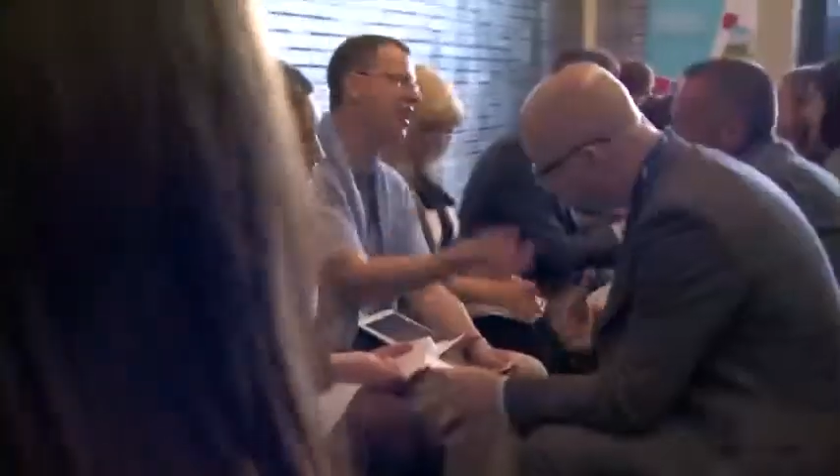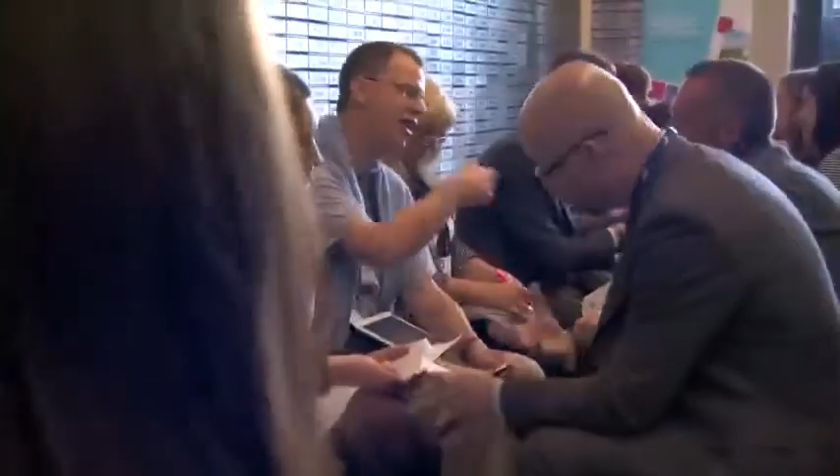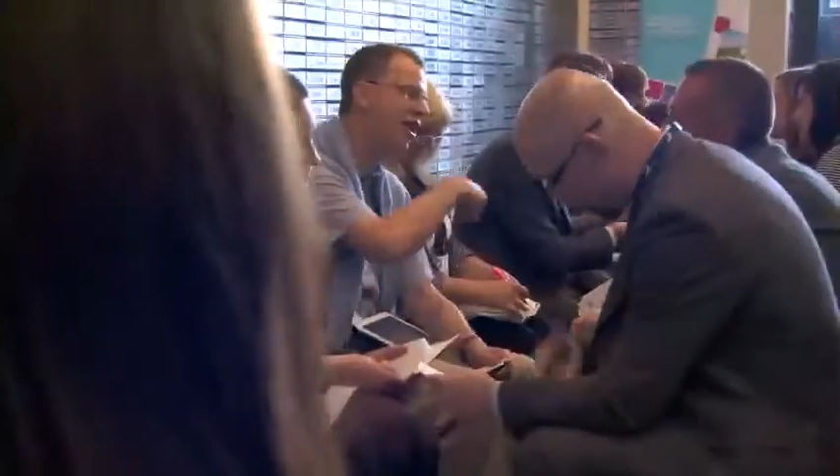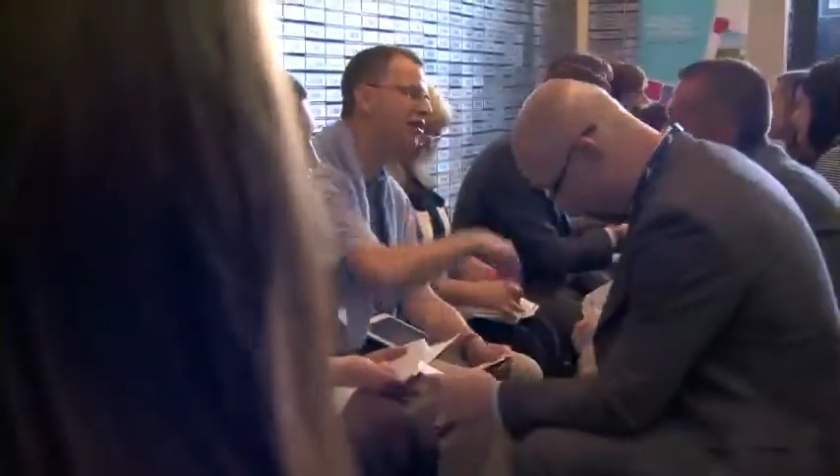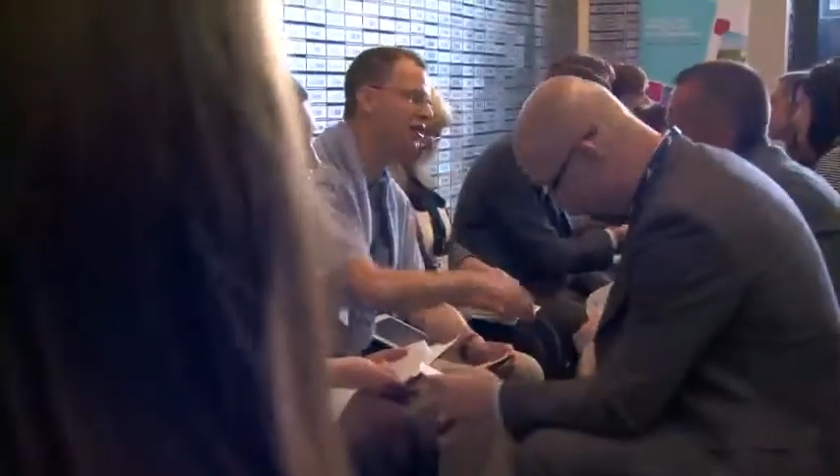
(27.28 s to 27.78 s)

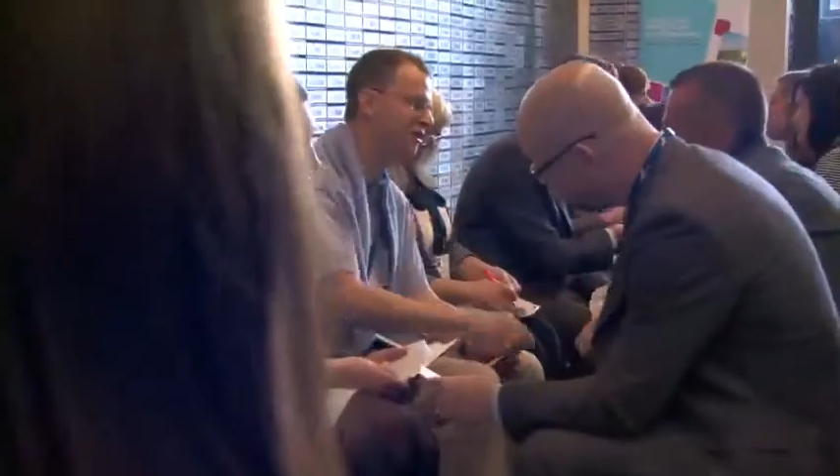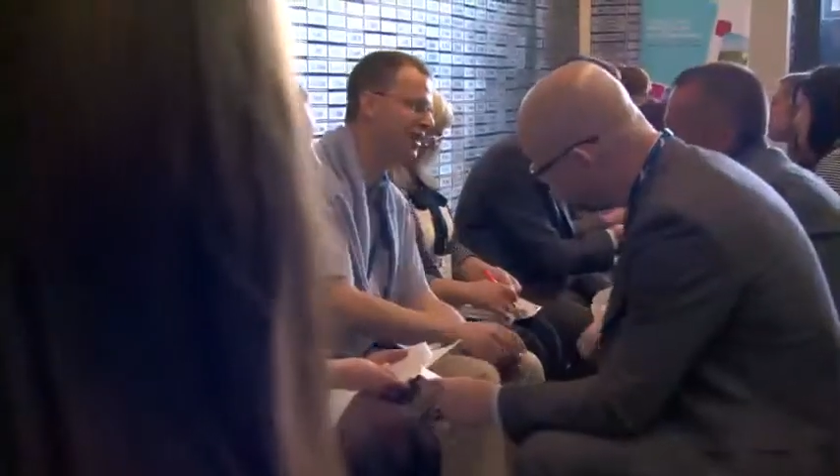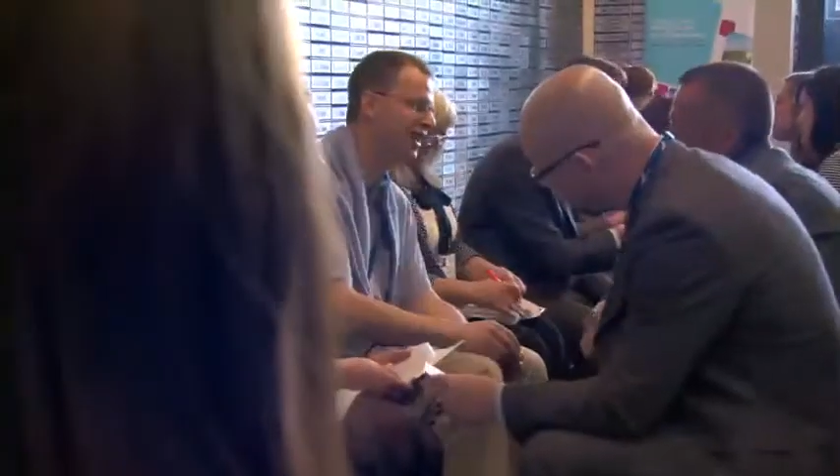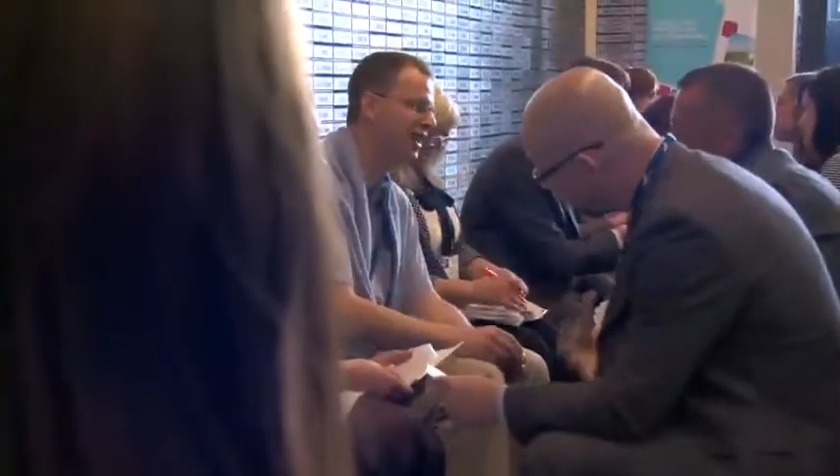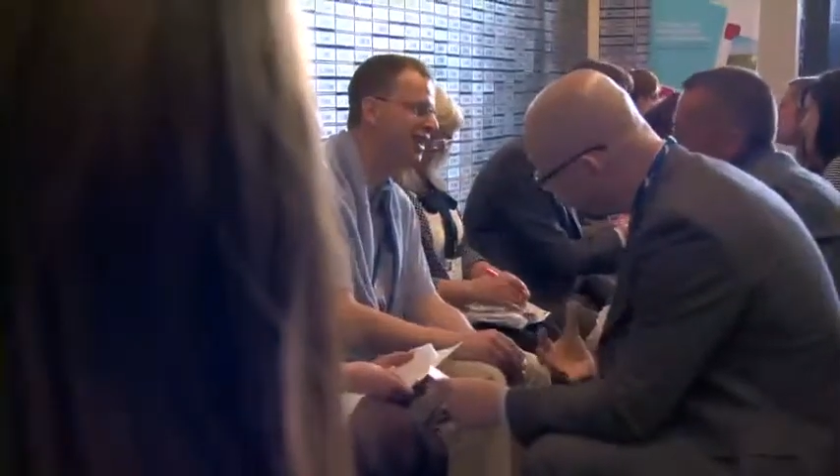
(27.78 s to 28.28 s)
contacts
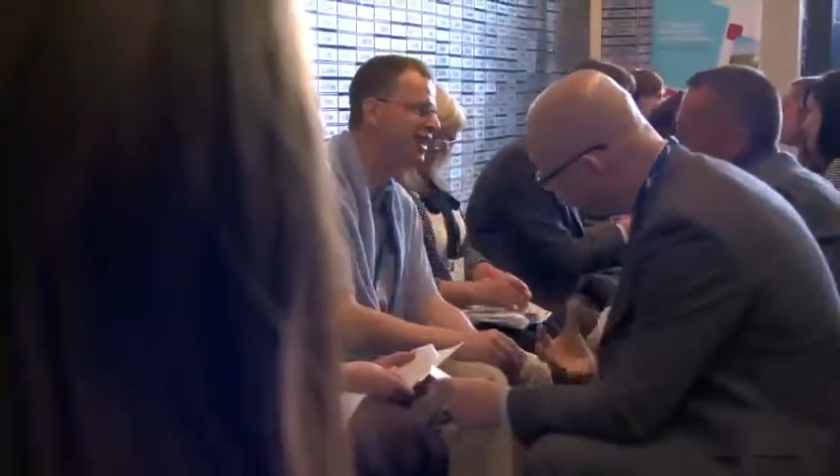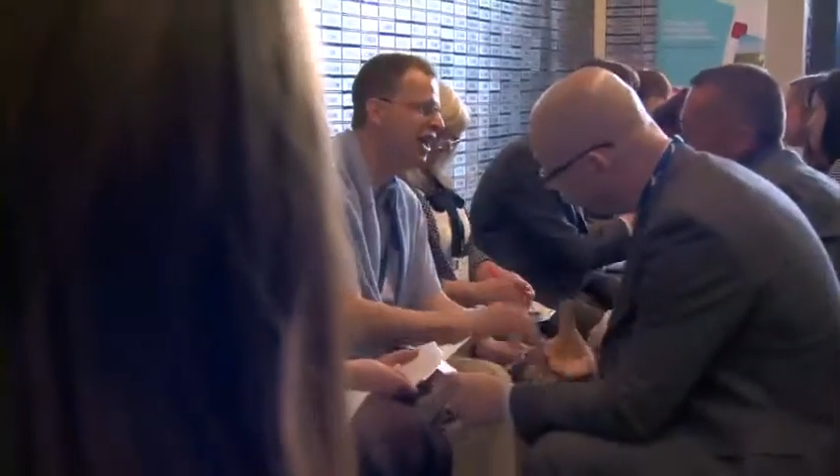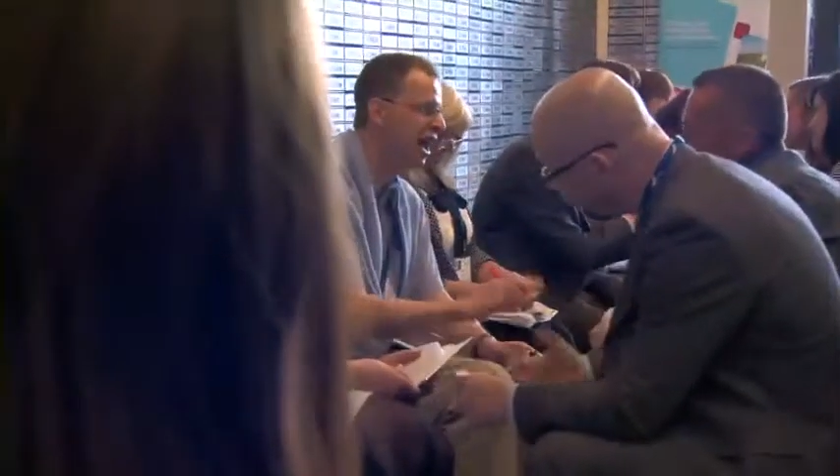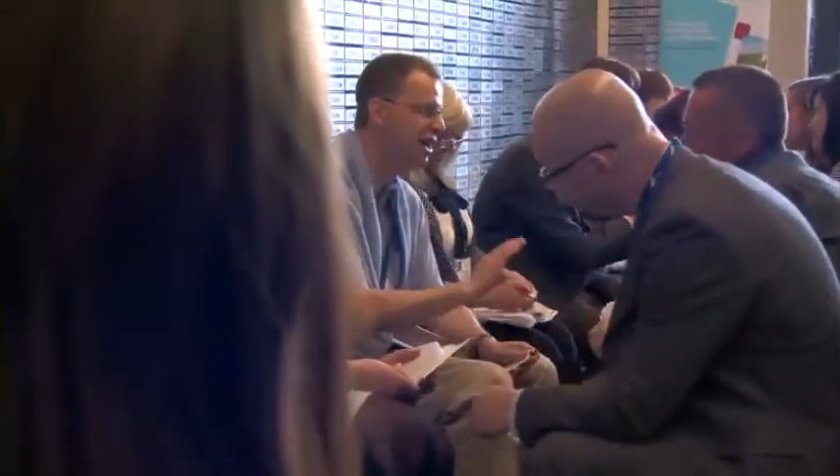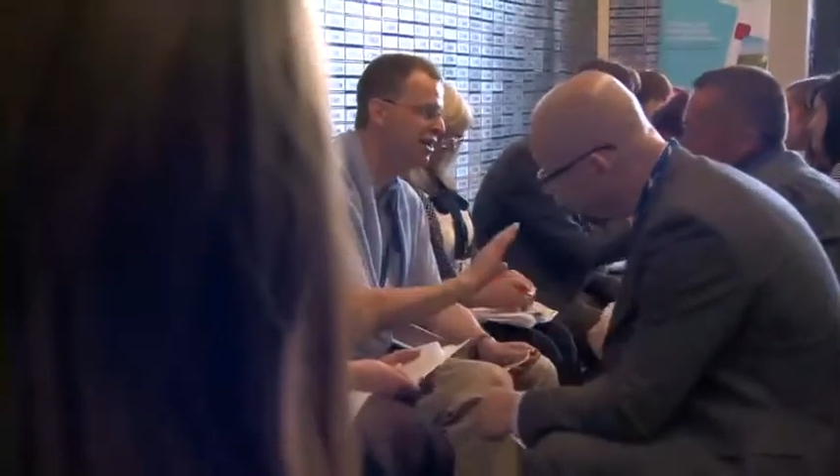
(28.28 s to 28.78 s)
and
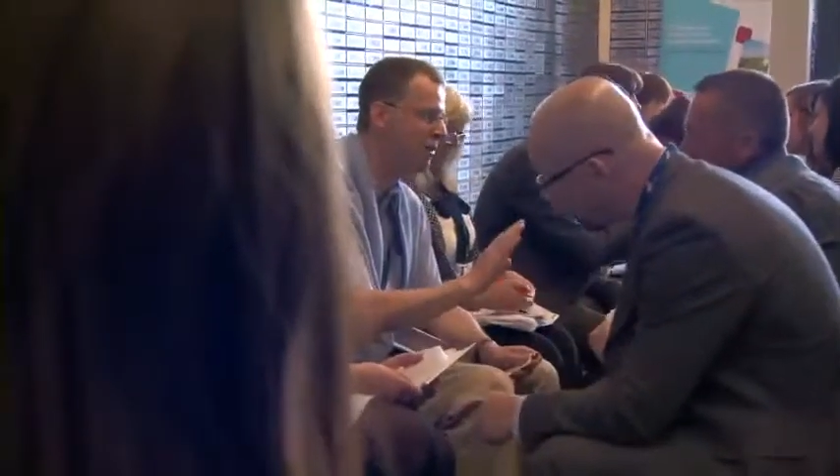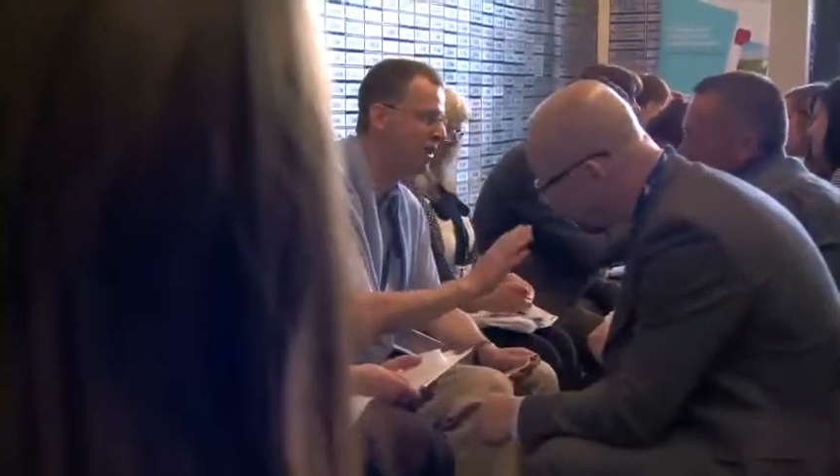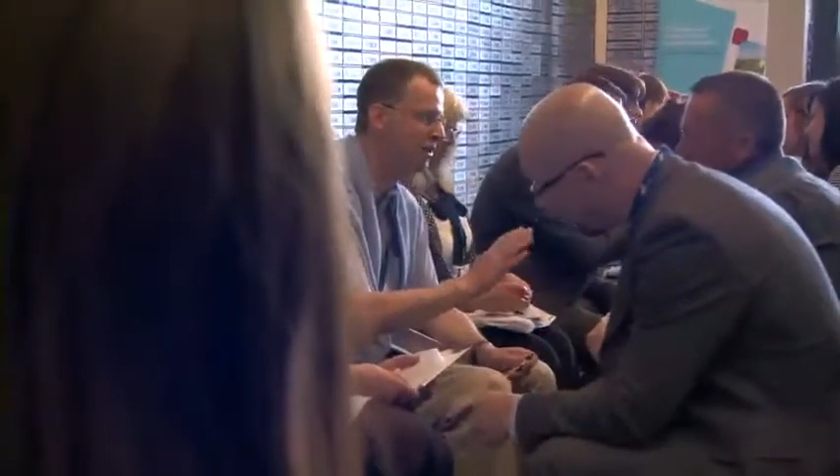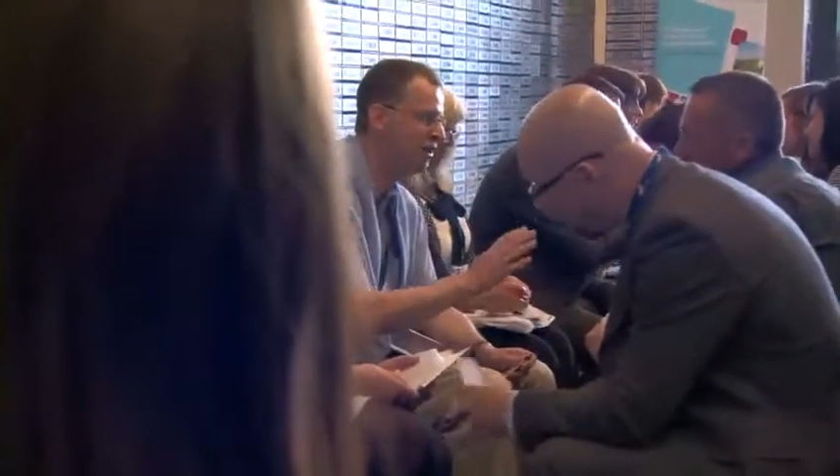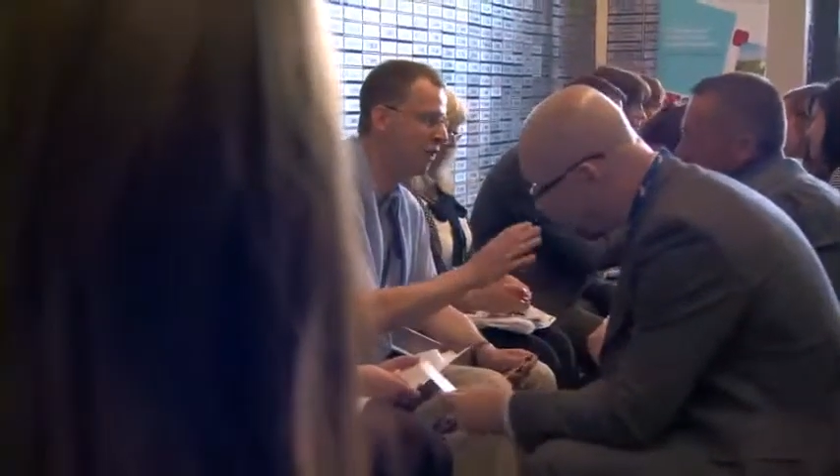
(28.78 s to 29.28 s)
get some really
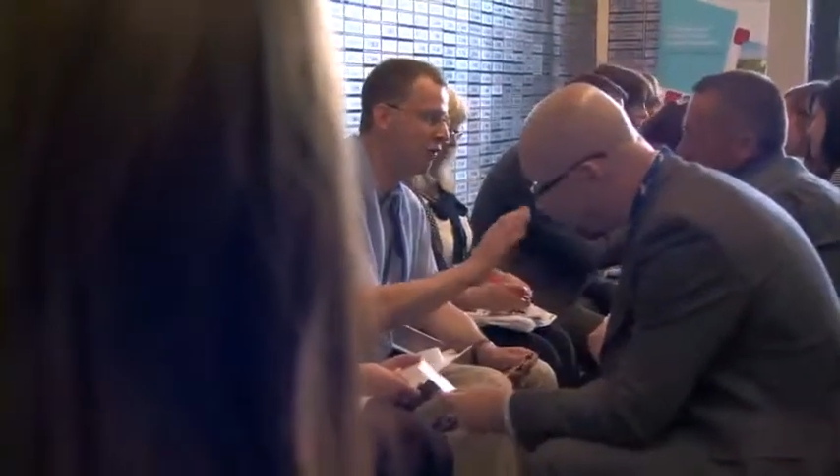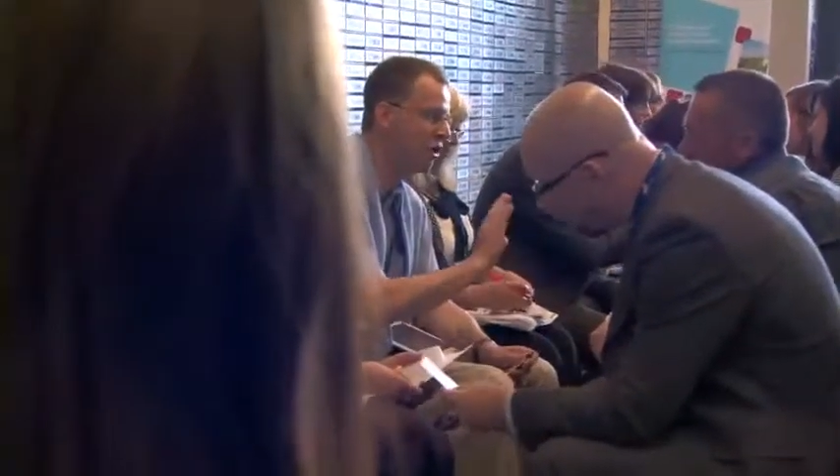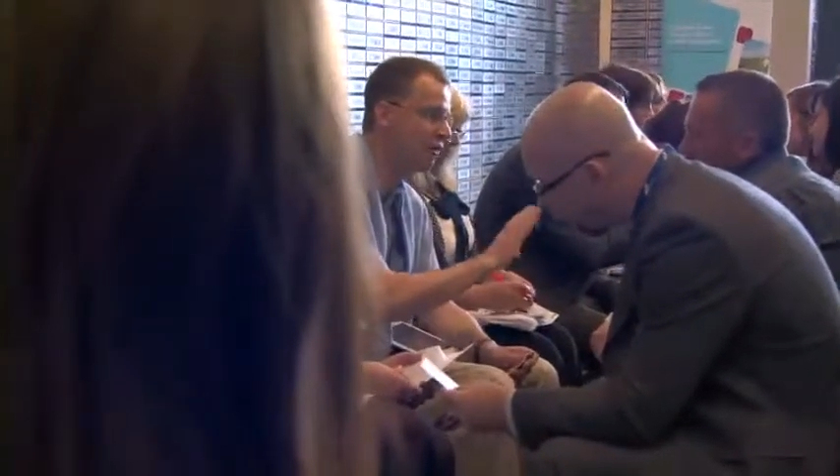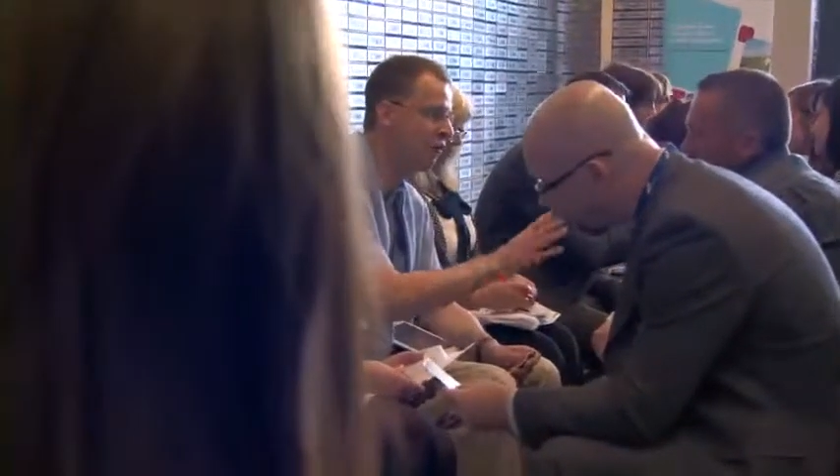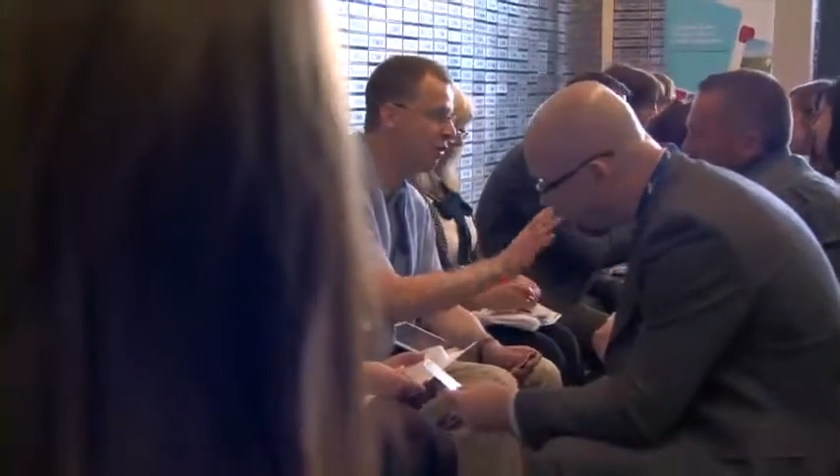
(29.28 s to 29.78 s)
good
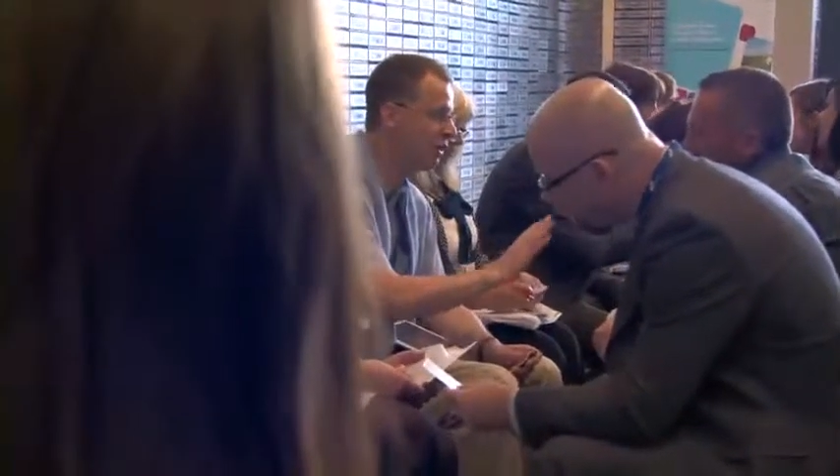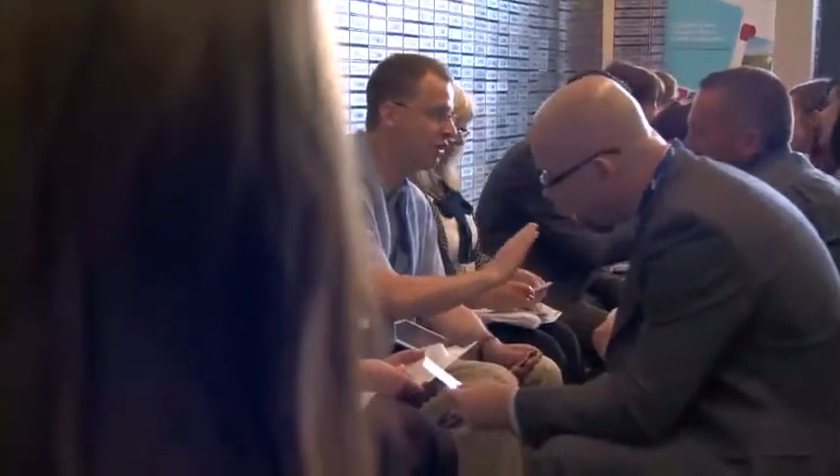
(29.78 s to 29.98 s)
leads.